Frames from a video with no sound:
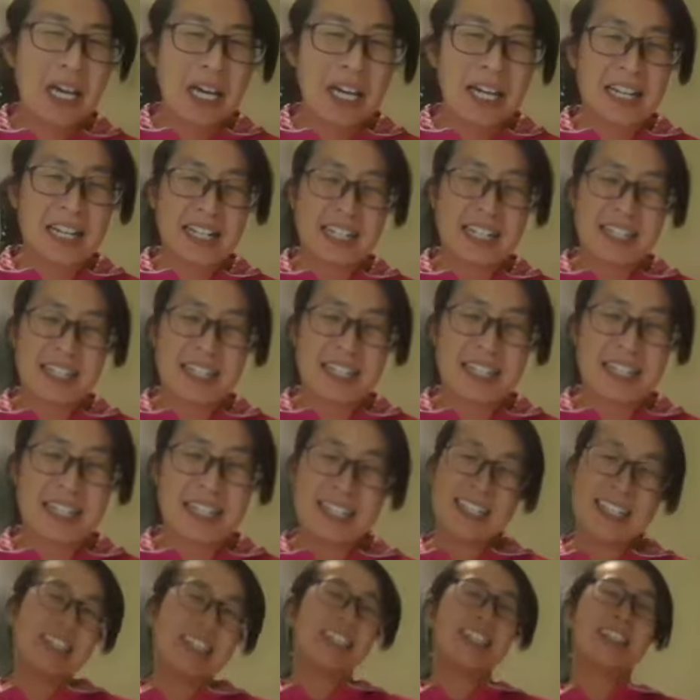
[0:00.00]
it.
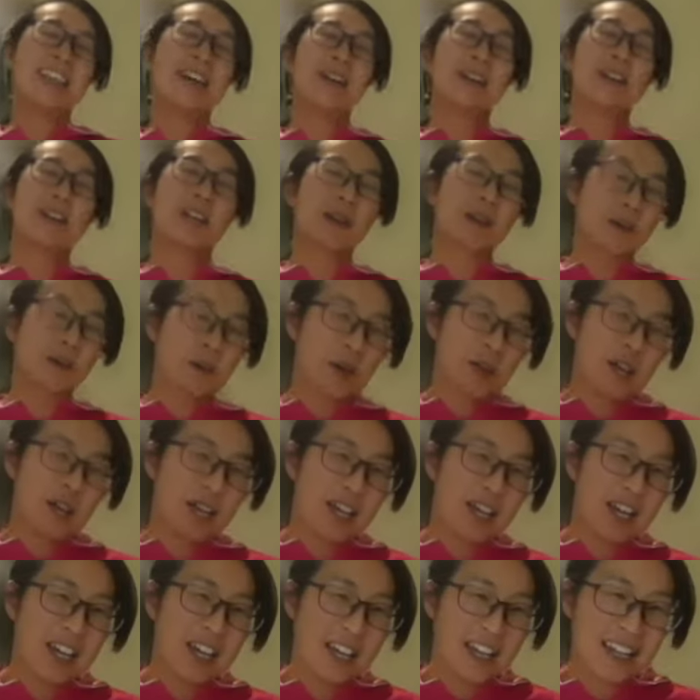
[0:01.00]
Okay. So I was like,
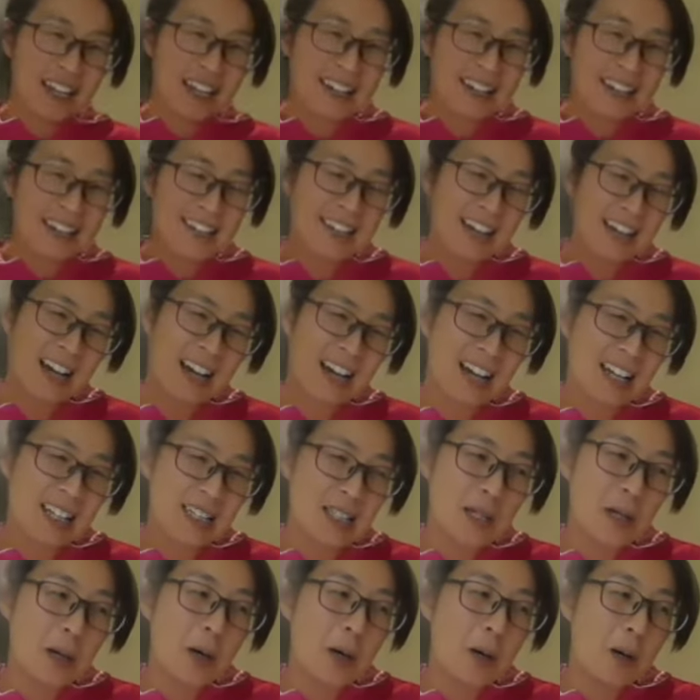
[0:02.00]
okay. Yeah.
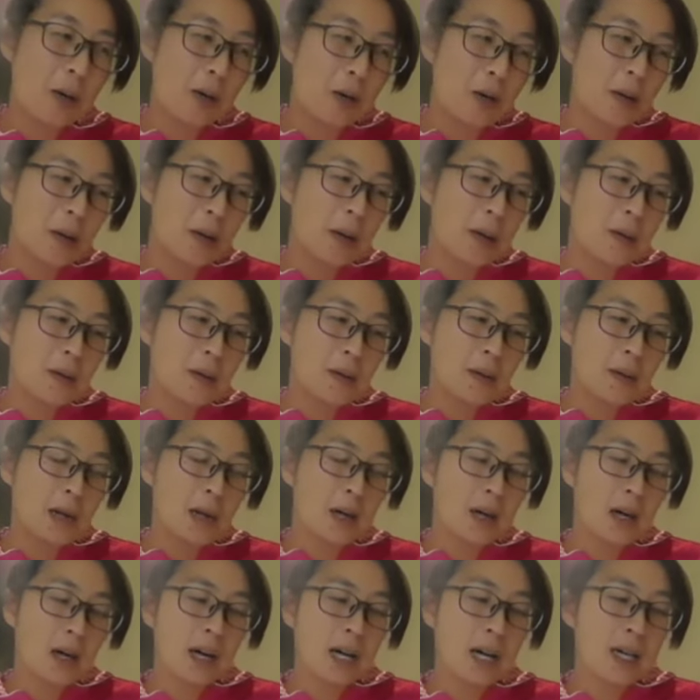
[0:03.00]
So
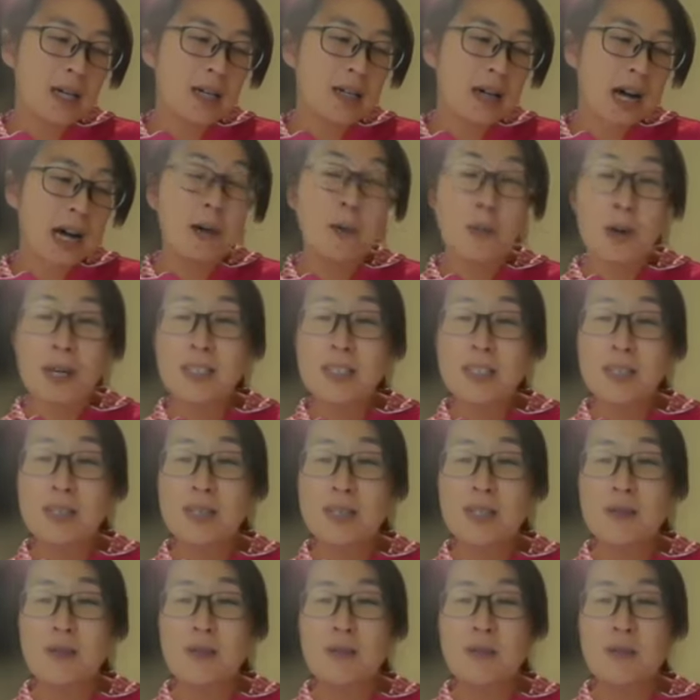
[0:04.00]
I I was
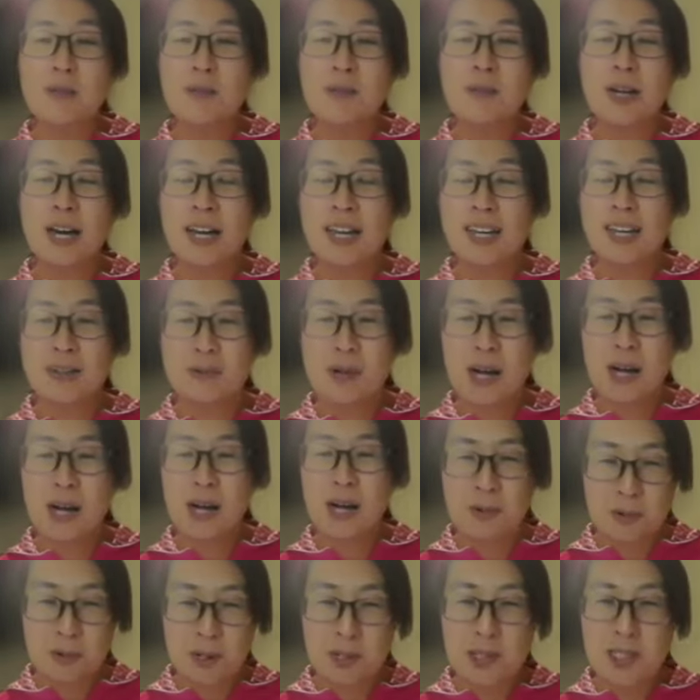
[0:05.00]
actually I
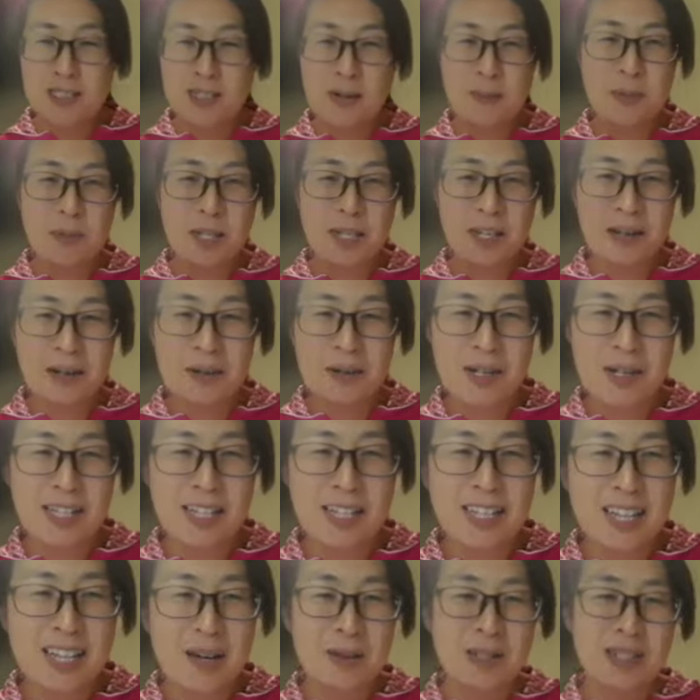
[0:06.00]
I wrote something already
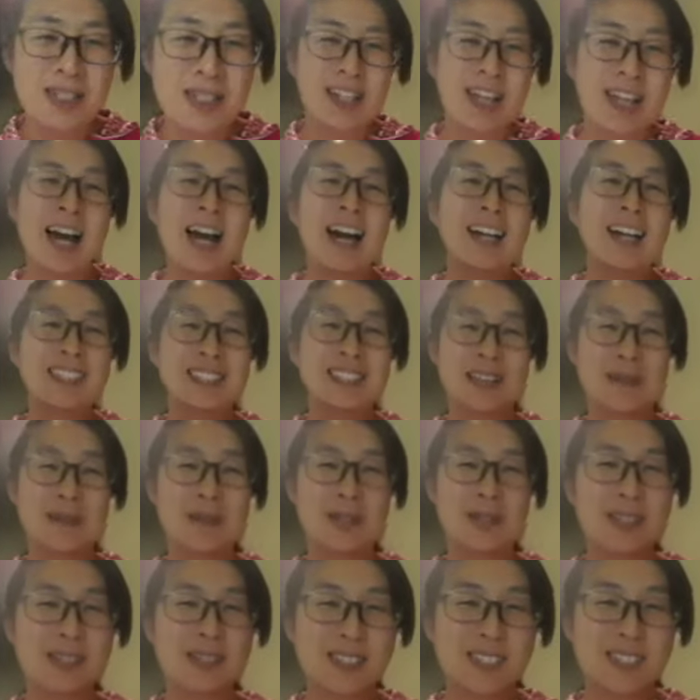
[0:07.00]
and I was gonna add
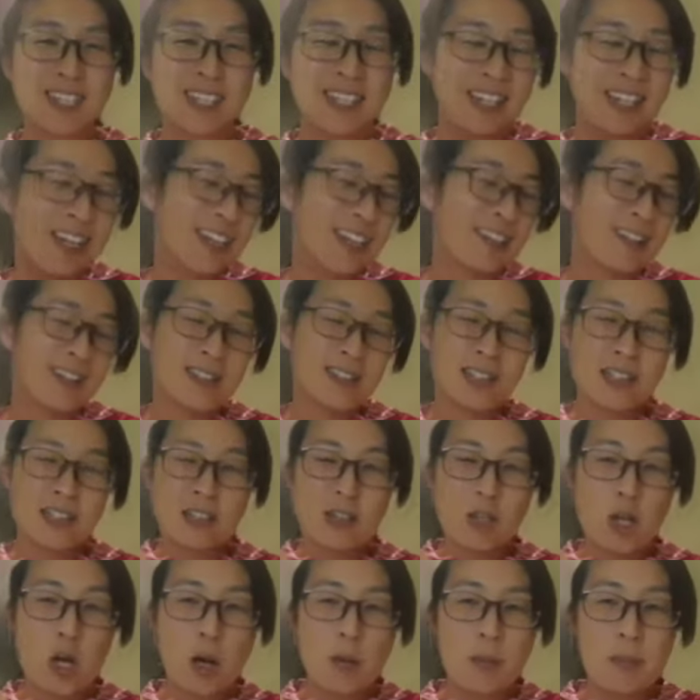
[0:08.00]
something to send it and then they said
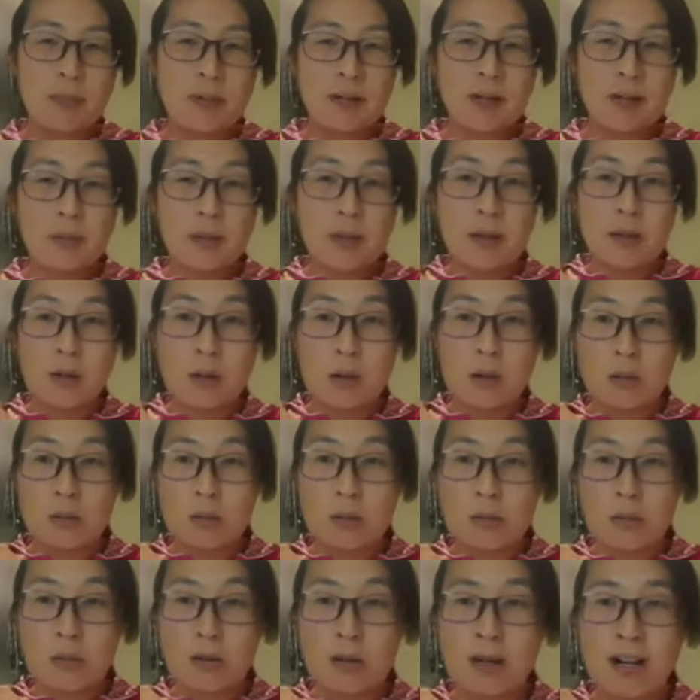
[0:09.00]
no I'm like oh
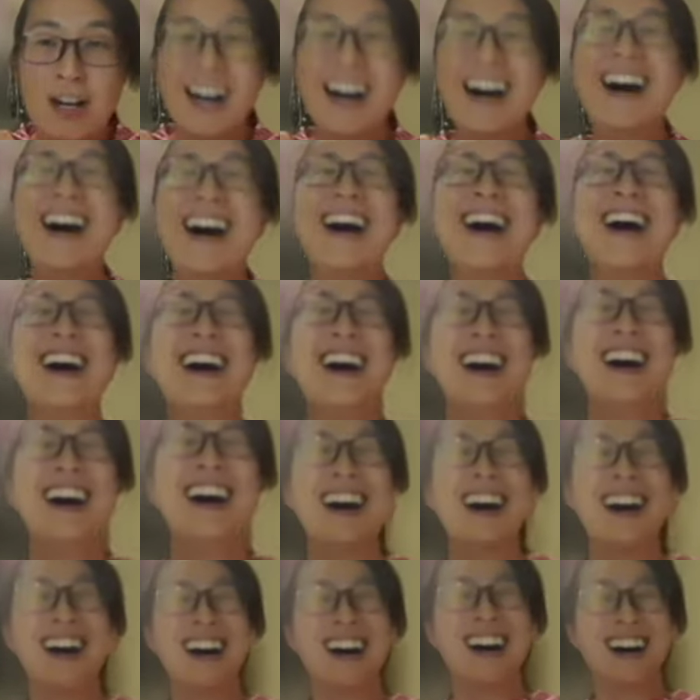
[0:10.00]
mm,